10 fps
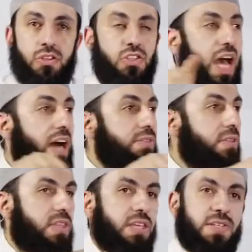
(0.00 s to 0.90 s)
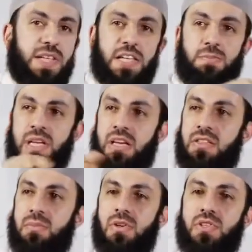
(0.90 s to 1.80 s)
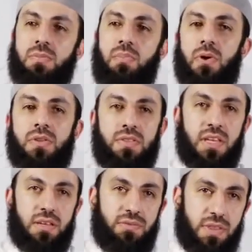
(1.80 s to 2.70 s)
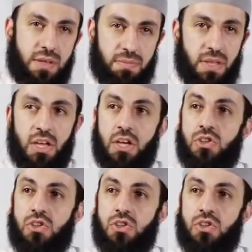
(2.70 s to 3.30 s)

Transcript: Turned to other things as being the most important thing for them.